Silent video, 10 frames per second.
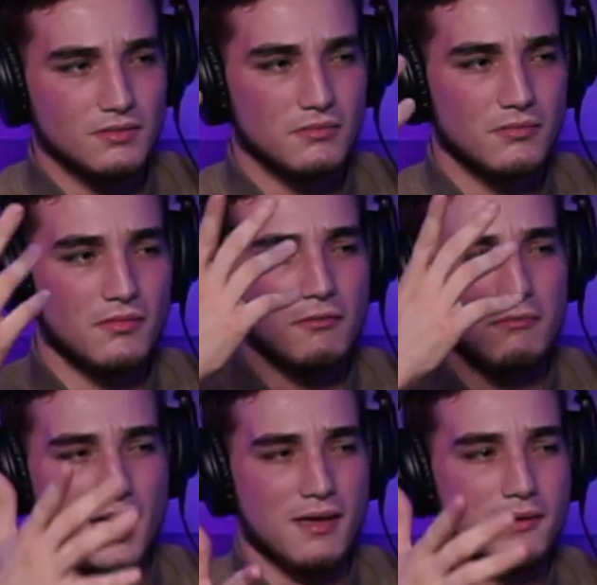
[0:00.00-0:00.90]
Come on.
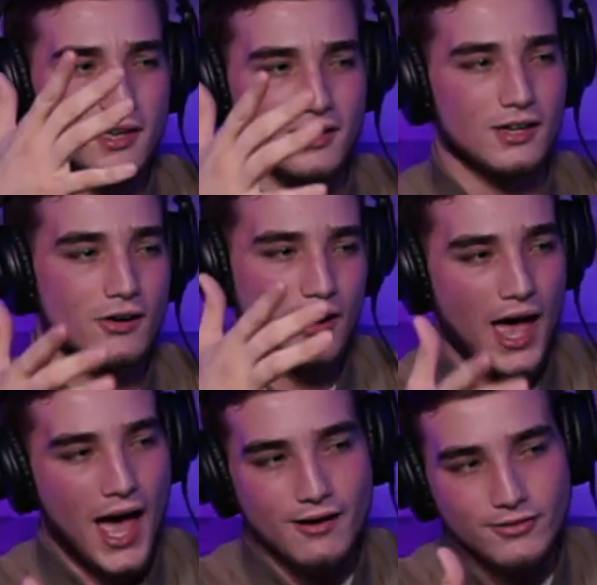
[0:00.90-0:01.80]
Maybe a year
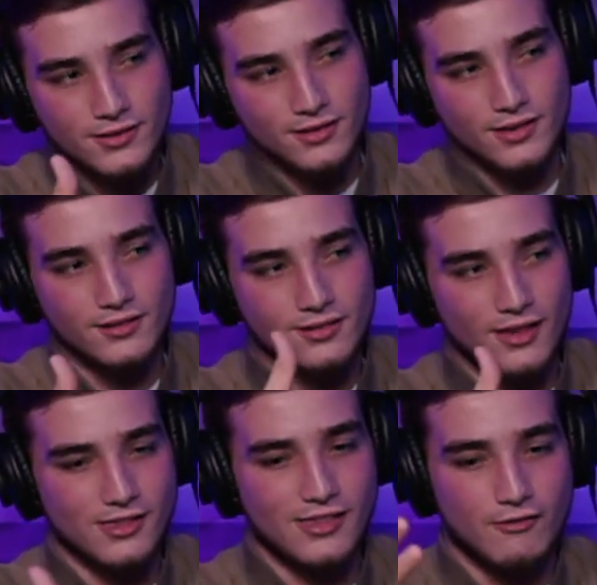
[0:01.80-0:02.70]
and a half into
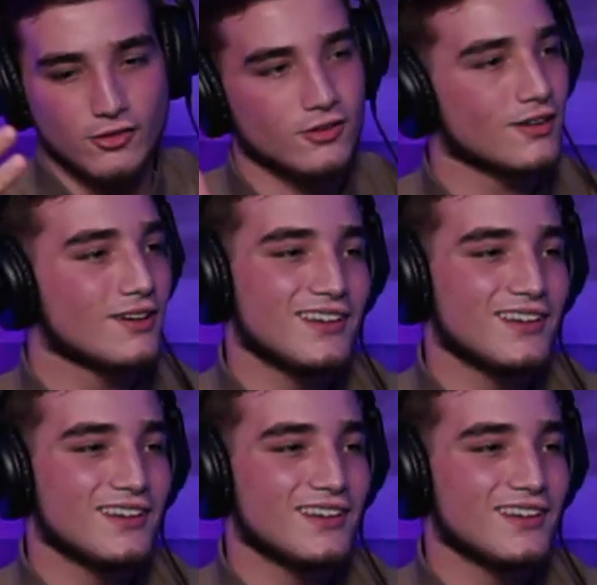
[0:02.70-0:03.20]
this endeavor.